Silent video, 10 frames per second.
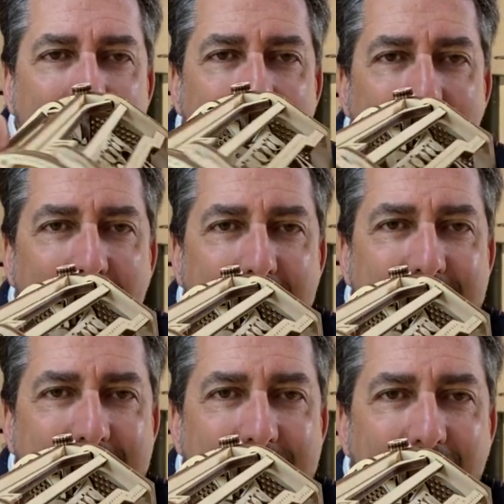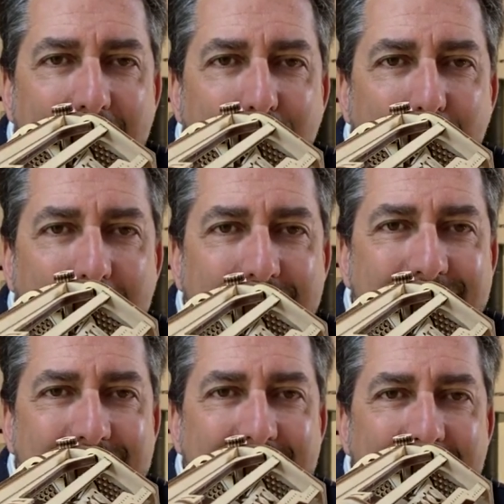Yes, and you can
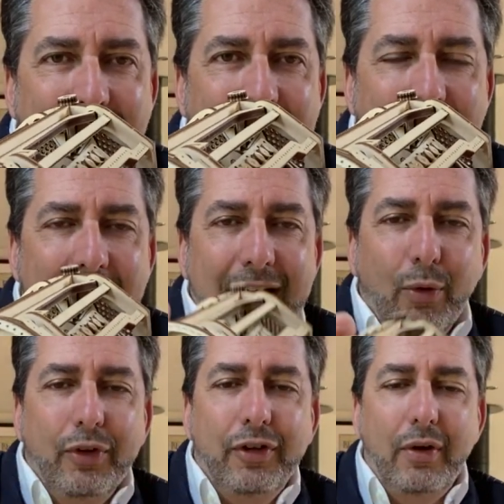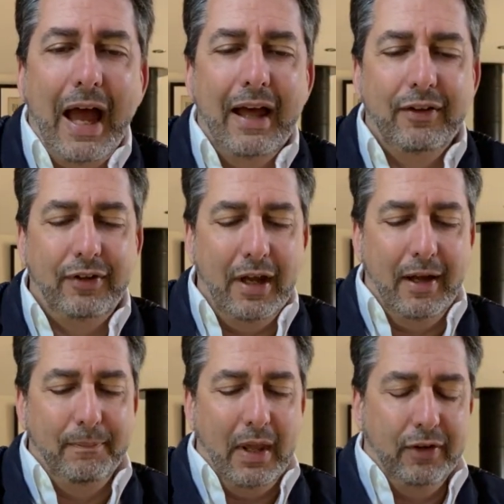see there it also has
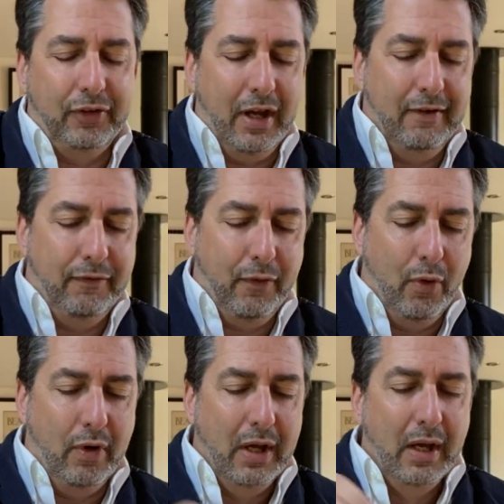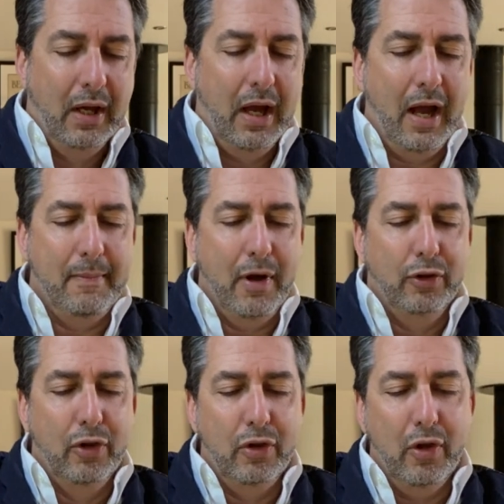a sign for
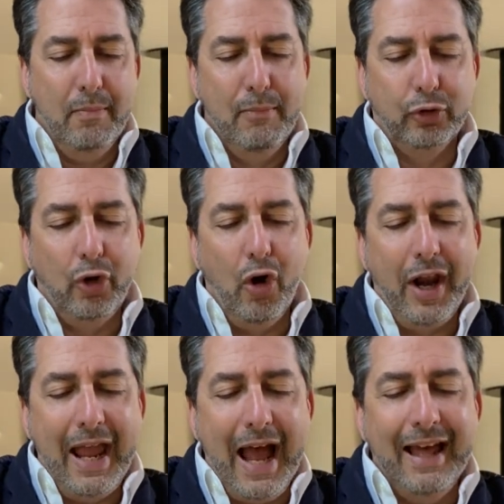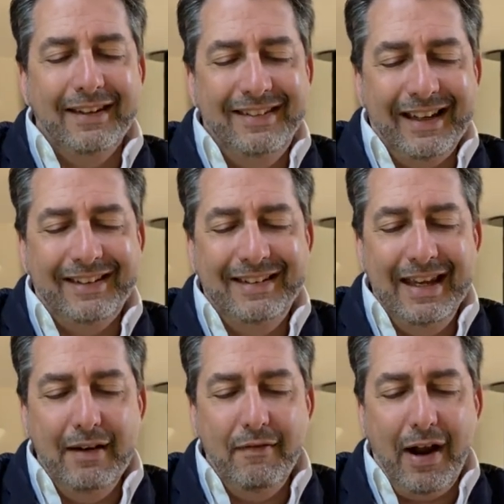Motore a
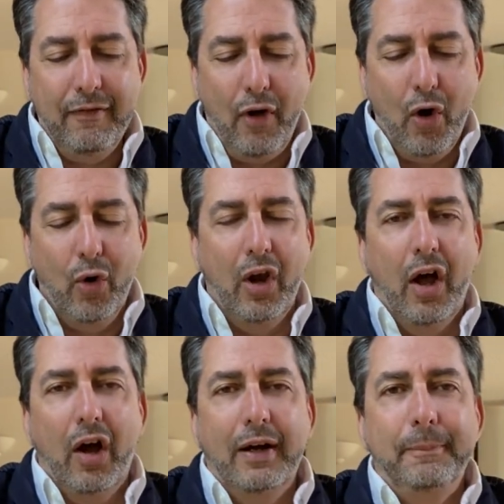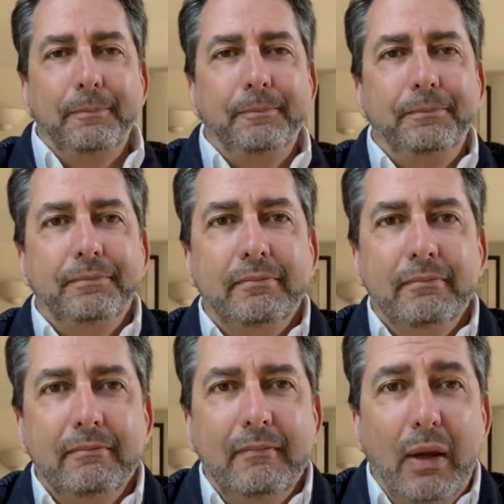16 valvola.
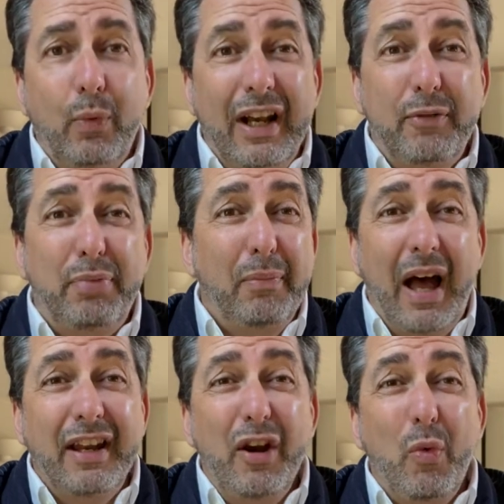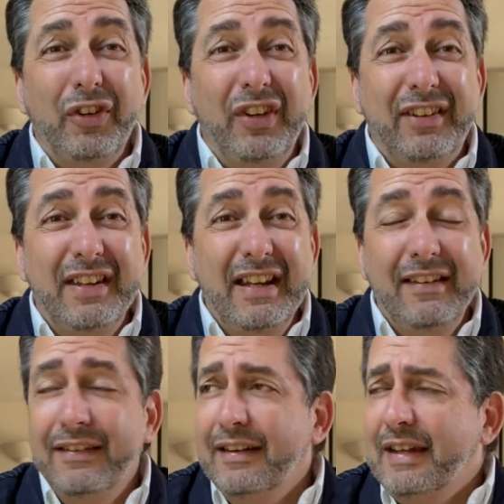Well, it's I don't know what 16
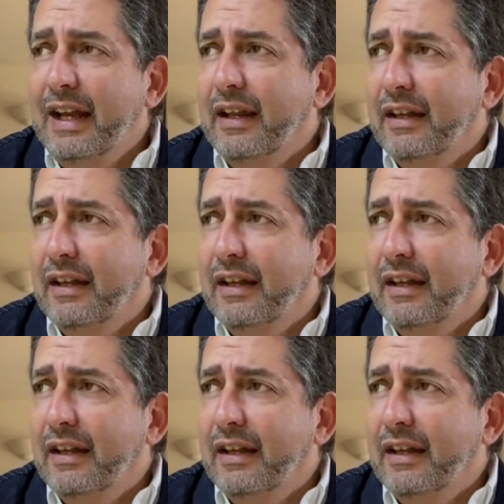is in Italian.